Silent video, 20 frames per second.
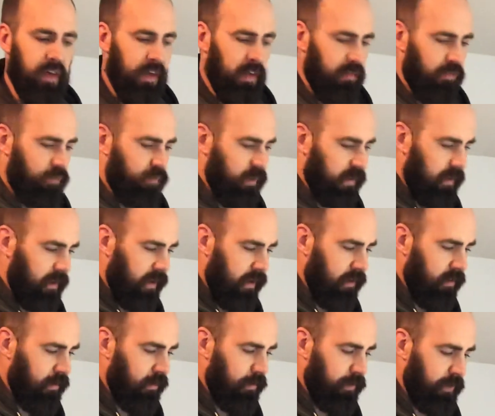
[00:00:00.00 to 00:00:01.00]
It's really
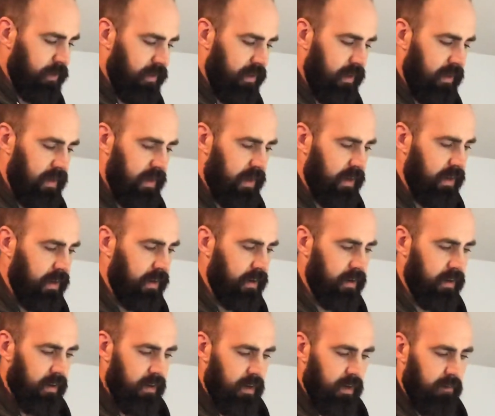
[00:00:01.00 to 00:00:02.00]
nice patina on
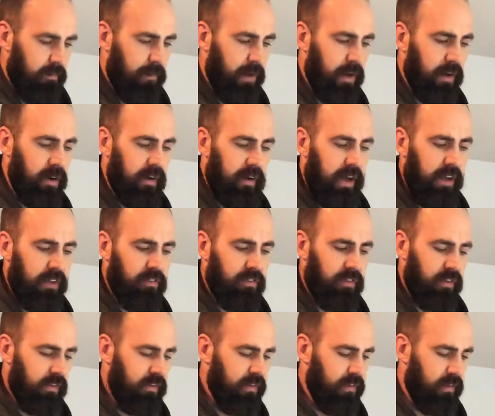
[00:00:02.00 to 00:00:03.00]
here, metal
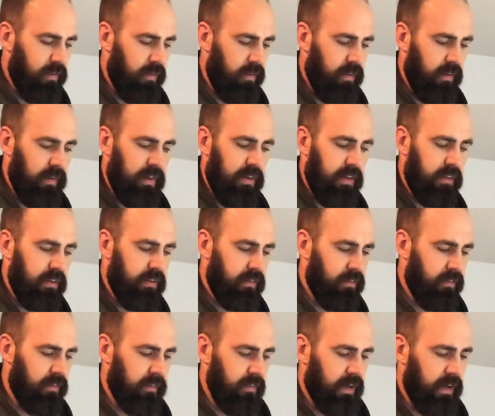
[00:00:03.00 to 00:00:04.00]
edges, and then
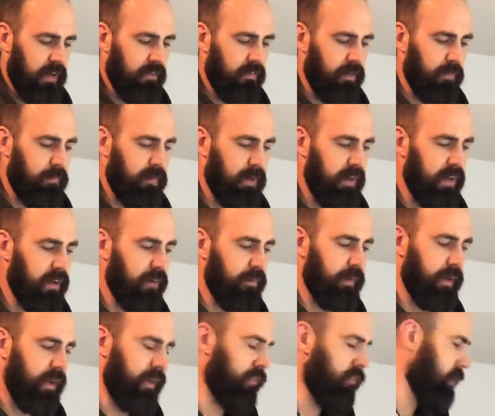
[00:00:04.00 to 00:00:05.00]
it's a kind of a beat up
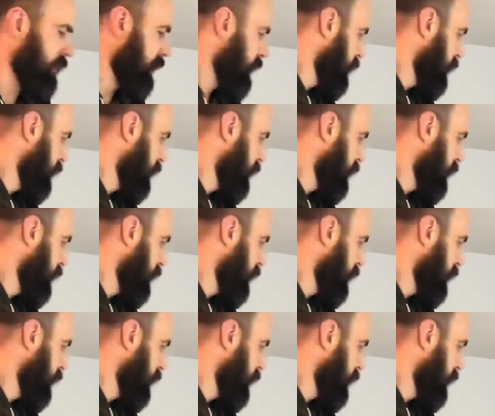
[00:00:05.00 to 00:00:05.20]
edge.